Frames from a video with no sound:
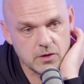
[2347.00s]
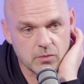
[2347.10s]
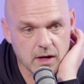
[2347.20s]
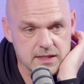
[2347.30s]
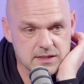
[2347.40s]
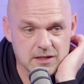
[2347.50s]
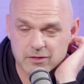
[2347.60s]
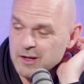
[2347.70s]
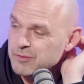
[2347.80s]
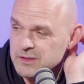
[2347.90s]
you're right. He's
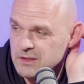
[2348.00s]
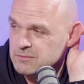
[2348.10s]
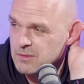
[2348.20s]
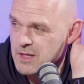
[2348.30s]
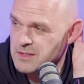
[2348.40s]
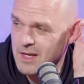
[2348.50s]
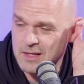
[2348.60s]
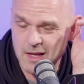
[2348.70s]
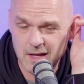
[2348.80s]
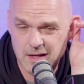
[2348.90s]
given everything. His,
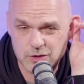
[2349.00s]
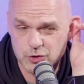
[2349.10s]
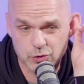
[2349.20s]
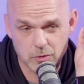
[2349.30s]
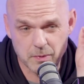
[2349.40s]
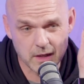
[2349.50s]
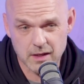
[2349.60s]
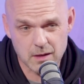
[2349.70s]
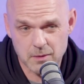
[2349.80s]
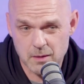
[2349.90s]
he, his,
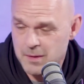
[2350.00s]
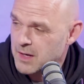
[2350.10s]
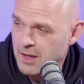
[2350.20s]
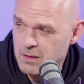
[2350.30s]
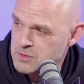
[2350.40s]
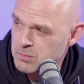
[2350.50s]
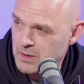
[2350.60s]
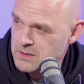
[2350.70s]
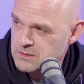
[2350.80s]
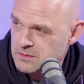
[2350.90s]
durability. I mean, the amount of games he
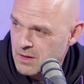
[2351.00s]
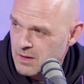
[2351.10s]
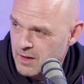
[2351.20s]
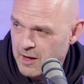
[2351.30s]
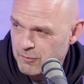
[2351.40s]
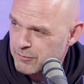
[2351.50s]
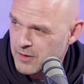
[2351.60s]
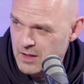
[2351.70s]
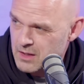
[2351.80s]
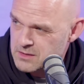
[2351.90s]
plays. Yeah. And how
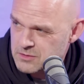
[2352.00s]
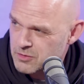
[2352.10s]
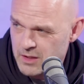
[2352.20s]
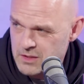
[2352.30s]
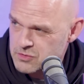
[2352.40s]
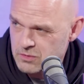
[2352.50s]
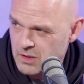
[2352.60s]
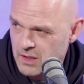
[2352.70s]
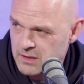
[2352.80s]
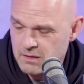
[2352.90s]
fit he is. Credit to the
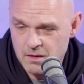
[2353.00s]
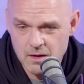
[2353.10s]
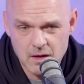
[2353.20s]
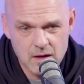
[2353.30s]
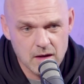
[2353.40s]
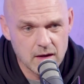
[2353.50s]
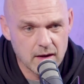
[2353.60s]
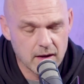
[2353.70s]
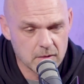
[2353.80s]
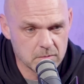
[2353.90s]
lad. Yeah.
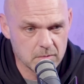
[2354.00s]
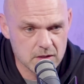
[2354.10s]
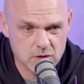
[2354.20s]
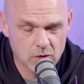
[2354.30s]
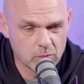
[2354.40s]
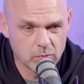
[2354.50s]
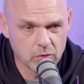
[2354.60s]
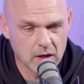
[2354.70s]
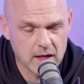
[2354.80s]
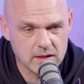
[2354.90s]
Um, he's a humble
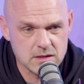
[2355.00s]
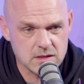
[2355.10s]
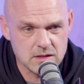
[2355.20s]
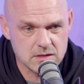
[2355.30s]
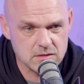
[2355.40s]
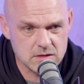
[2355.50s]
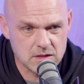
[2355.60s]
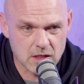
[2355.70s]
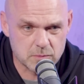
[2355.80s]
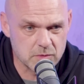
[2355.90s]
lad. He's he's he's
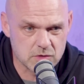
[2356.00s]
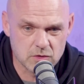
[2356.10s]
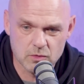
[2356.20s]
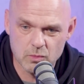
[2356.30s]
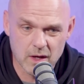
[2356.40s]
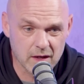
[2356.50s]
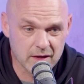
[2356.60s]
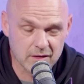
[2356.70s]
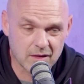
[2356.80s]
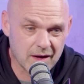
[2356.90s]
desperate to do well,
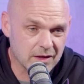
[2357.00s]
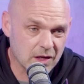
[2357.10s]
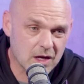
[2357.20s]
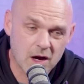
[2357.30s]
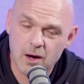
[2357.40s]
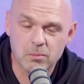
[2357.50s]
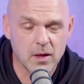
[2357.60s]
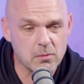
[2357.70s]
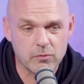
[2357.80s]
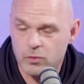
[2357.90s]
and and you can't
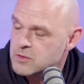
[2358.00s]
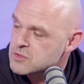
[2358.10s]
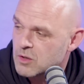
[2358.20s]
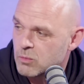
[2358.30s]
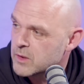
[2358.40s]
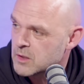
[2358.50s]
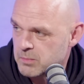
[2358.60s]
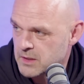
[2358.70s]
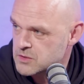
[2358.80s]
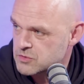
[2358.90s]
blame him for wanting to go and win the
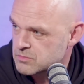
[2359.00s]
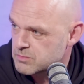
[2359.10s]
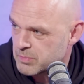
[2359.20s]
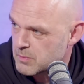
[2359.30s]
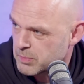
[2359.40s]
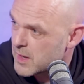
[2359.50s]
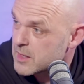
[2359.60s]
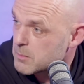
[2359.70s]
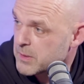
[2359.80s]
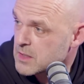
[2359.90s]
biggest, play at
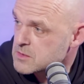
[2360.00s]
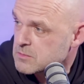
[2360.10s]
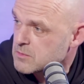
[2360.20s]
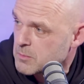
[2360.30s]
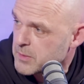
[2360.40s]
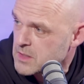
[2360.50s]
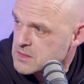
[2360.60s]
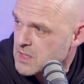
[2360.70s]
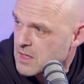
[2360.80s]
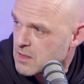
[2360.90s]
the biggest, the
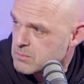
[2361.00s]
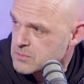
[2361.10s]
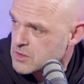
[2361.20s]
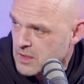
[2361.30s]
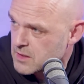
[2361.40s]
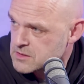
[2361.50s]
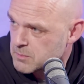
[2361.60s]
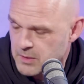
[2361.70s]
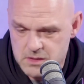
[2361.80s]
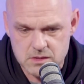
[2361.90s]
biggest stadiums and against the
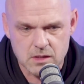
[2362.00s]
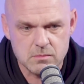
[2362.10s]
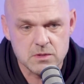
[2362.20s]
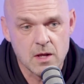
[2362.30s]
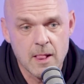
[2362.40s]
biggest teams.